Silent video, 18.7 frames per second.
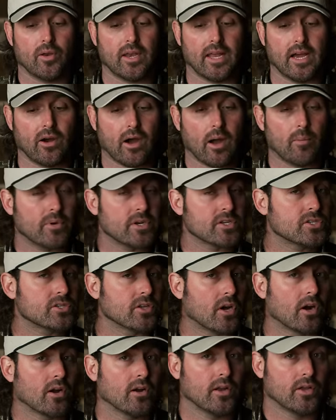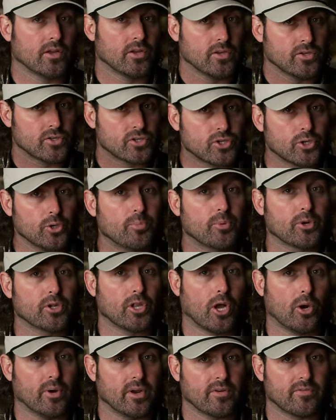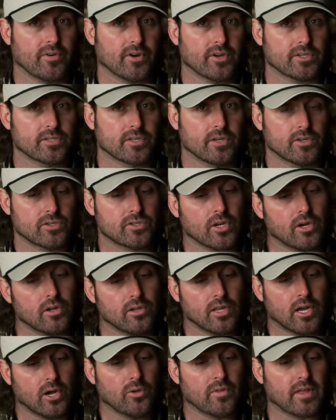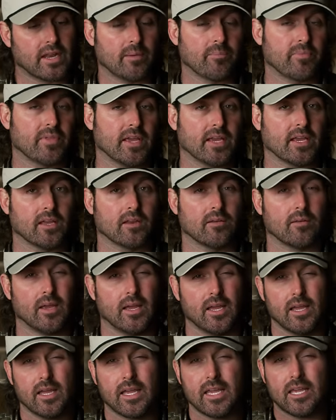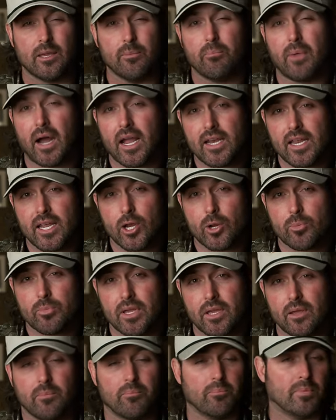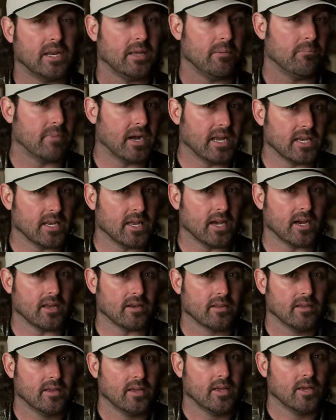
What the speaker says: Now, I'm going to start super low at first. So low that I'm thinking, he might hear me, but he might not.